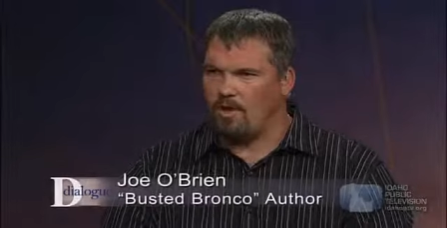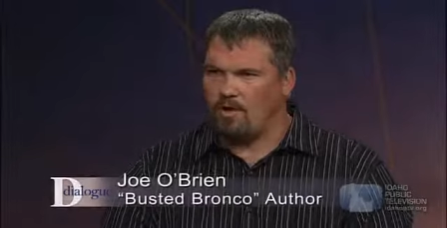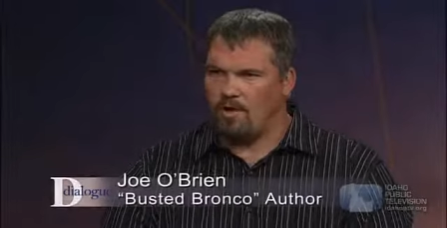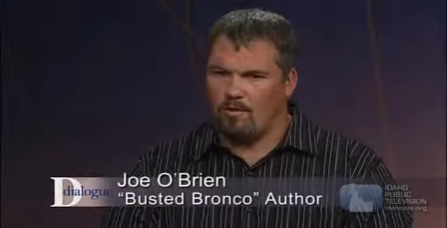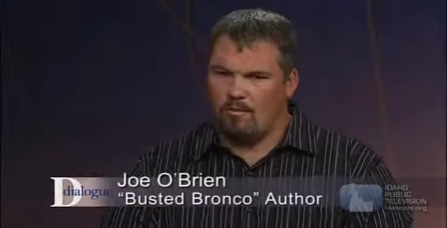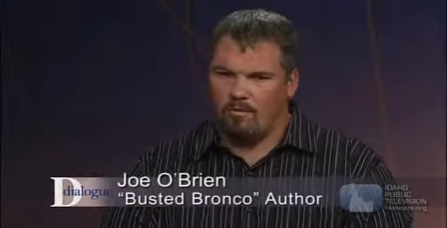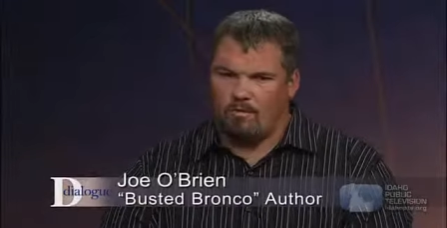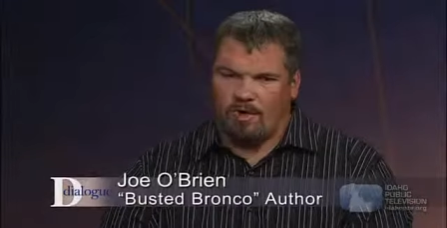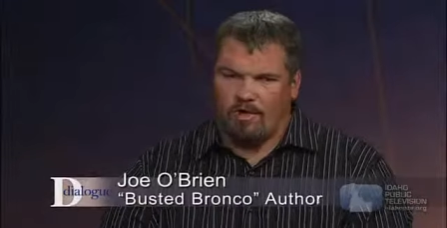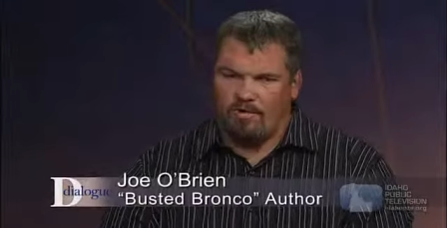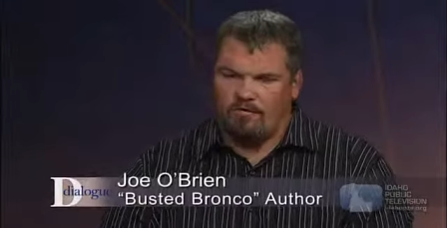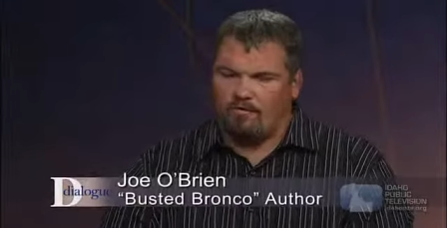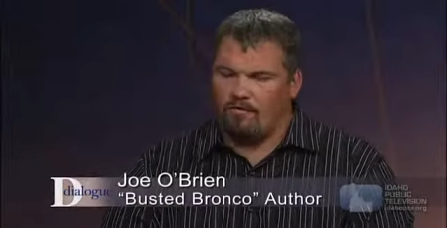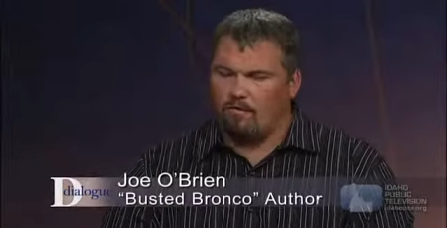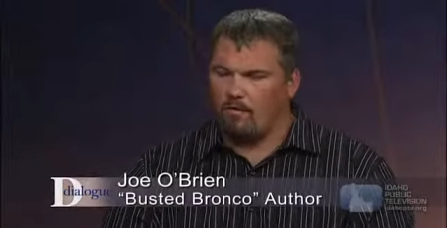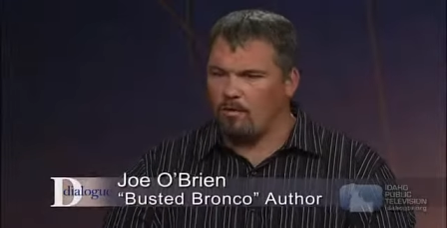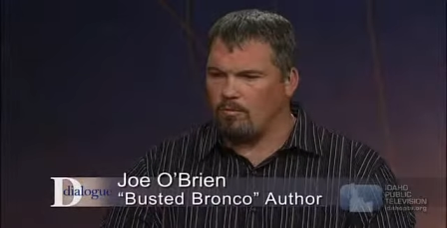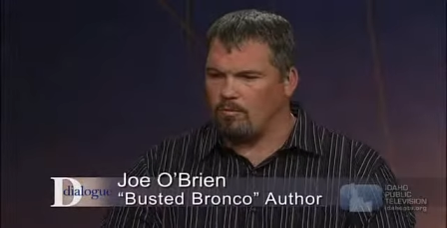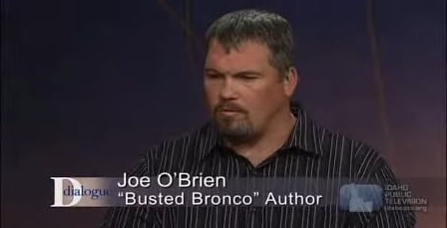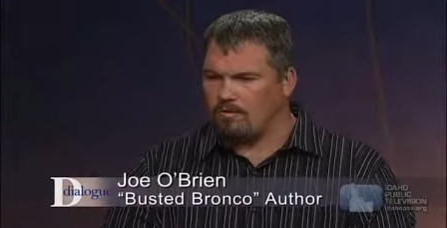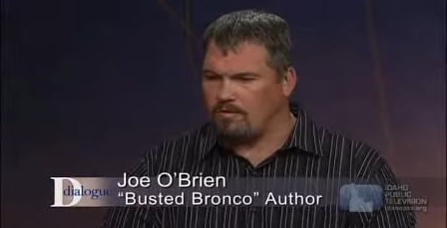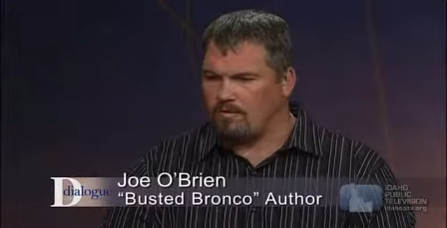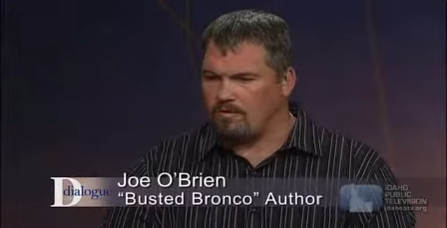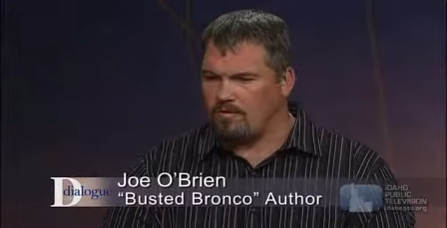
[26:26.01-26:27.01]
You know, my
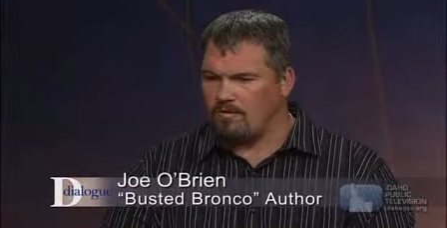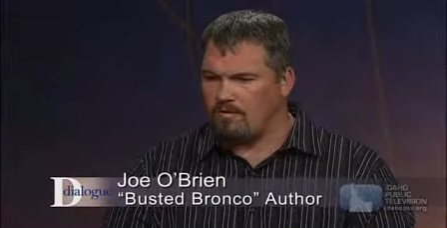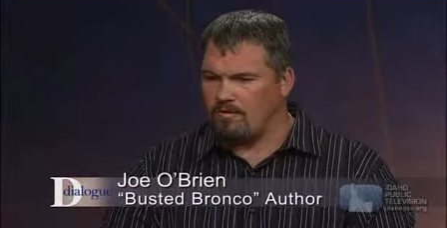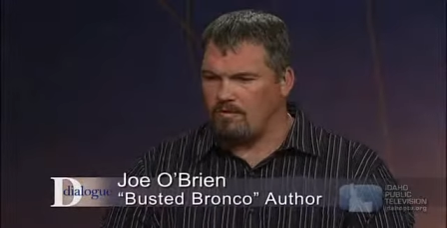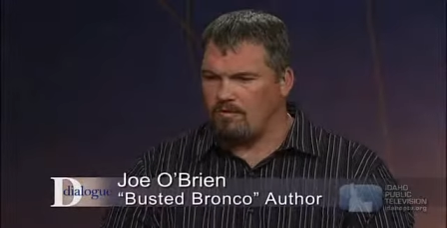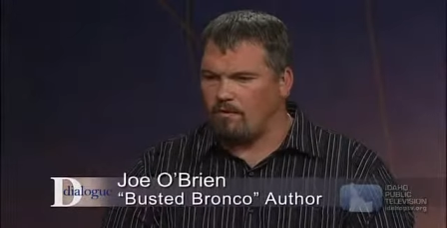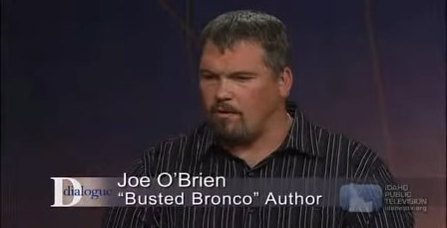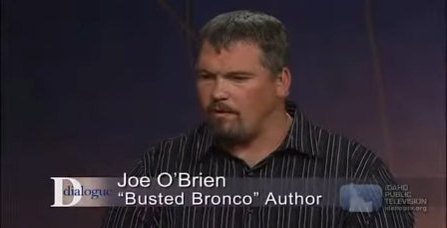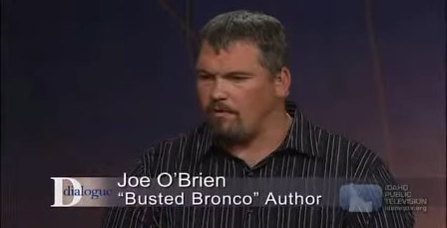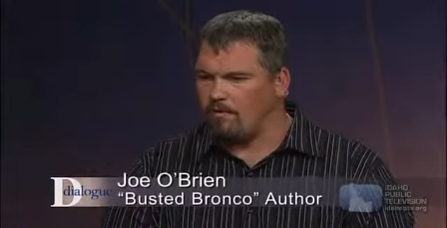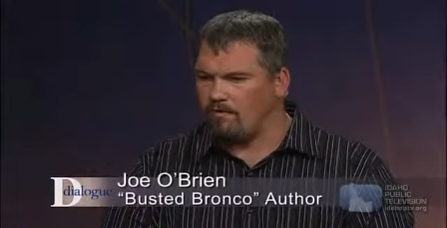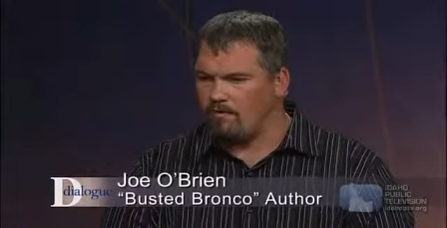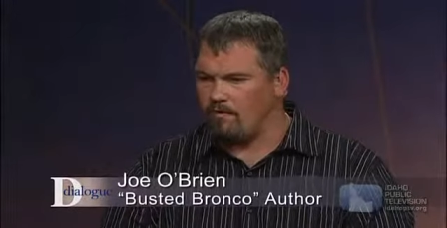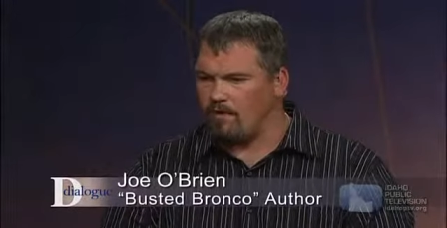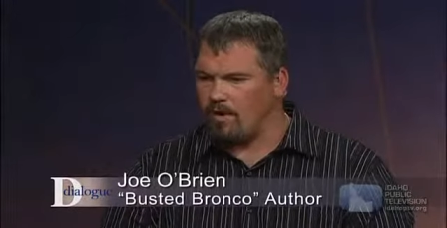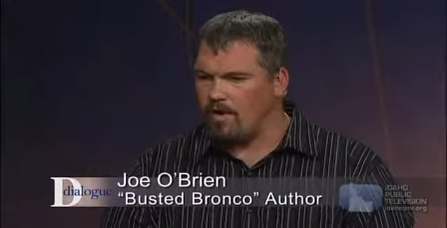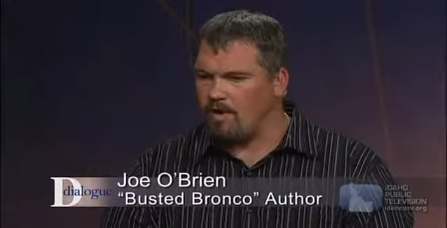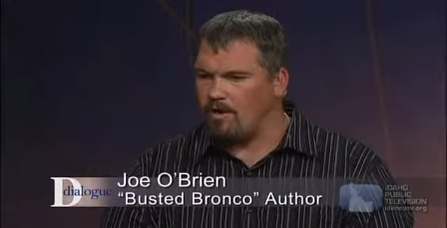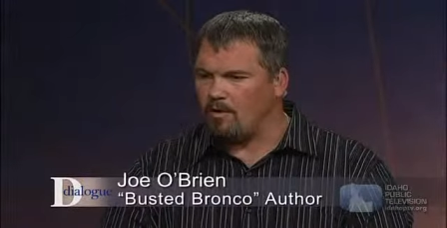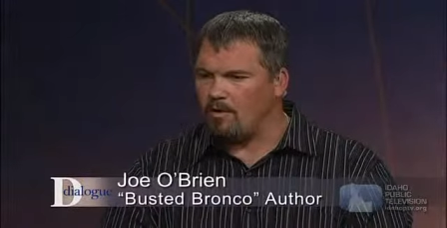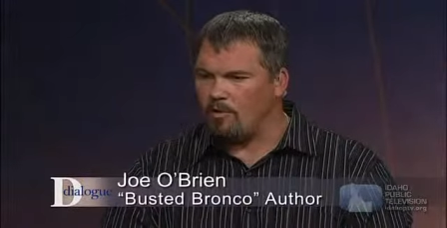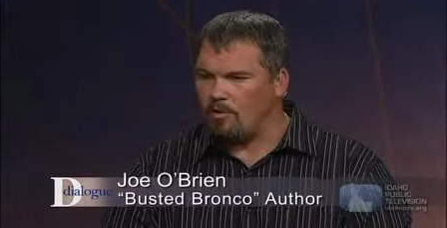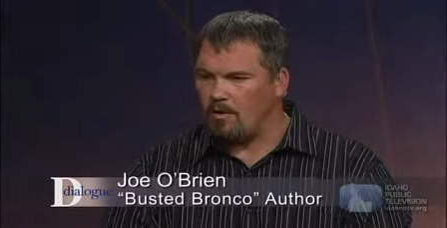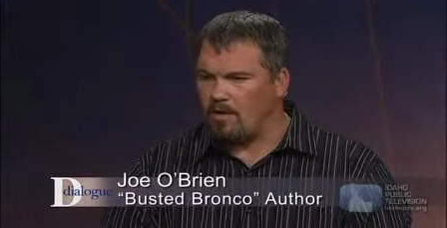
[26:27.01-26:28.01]
form was in the form of
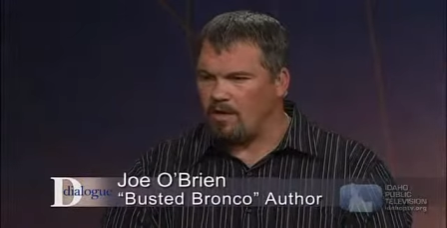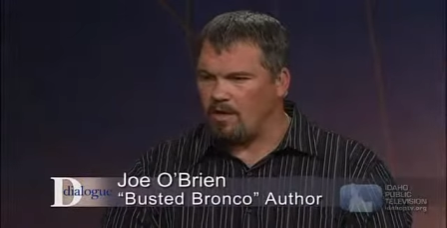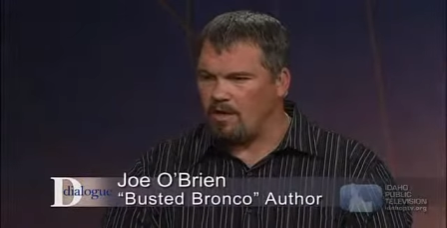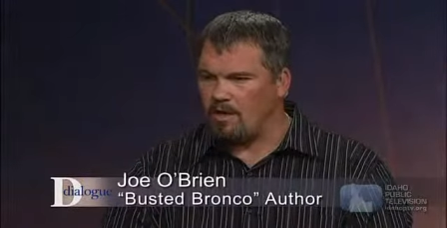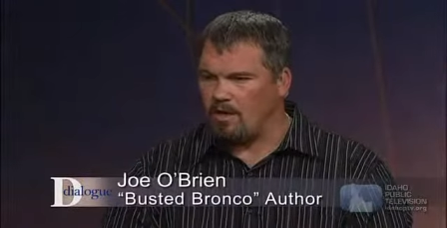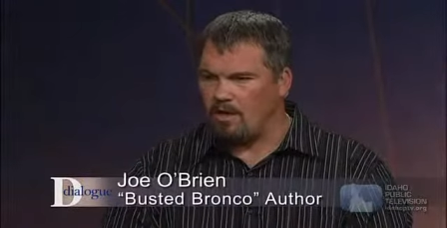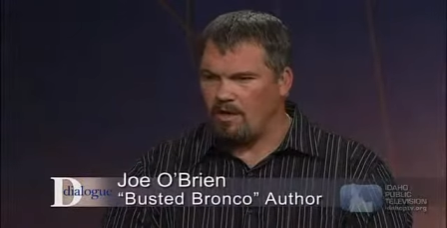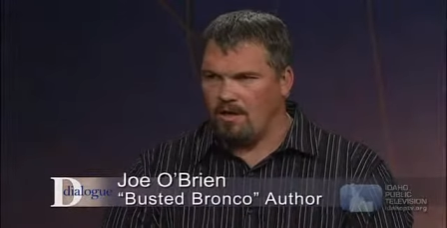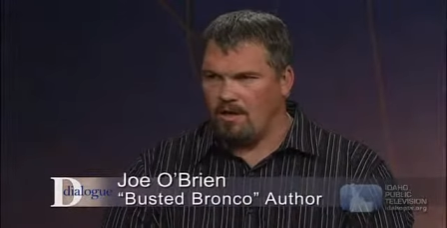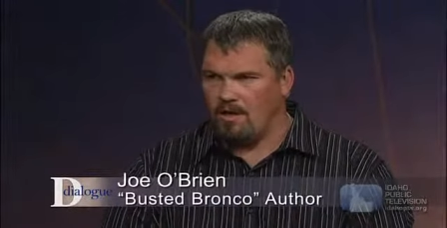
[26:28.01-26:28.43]
writing a book.